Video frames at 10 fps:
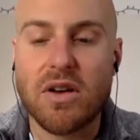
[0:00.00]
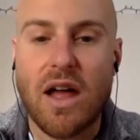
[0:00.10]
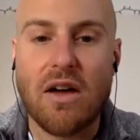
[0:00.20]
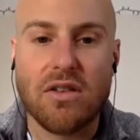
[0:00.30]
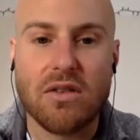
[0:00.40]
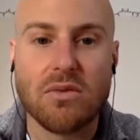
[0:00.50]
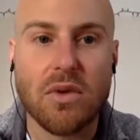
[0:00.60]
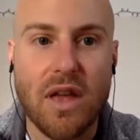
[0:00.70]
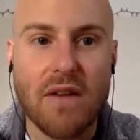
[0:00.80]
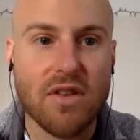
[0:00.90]
Peter Gallison,
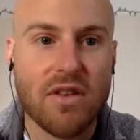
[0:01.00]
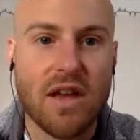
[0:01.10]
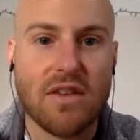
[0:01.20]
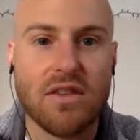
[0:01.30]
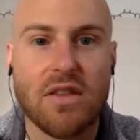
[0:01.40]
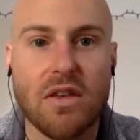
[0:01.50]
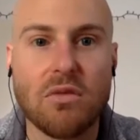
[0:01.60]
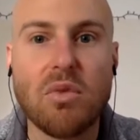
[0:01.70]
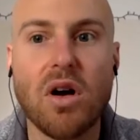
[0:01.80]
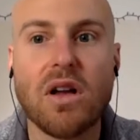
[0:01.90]
really emphasizes in
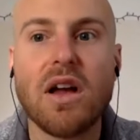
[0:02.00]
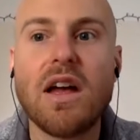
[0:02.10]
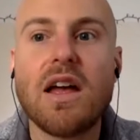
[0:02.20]
this book